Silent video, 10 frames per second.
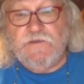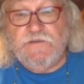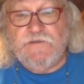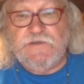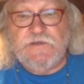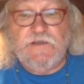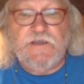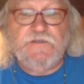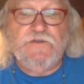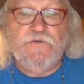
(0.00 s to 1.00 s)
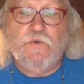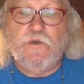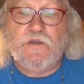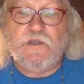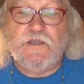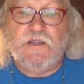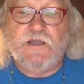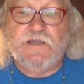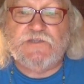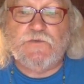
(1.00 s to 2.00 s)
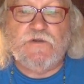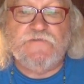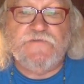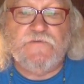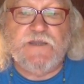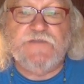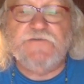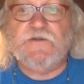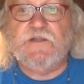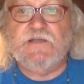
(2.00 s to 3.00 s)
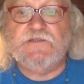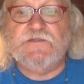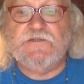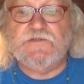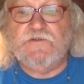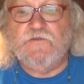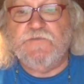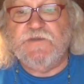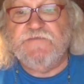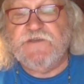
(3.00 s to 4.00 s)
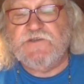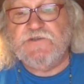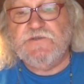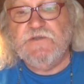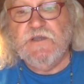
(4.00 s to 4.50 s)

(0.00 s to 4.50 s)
thing, and you go click classwork for regular class and dystopian fiction,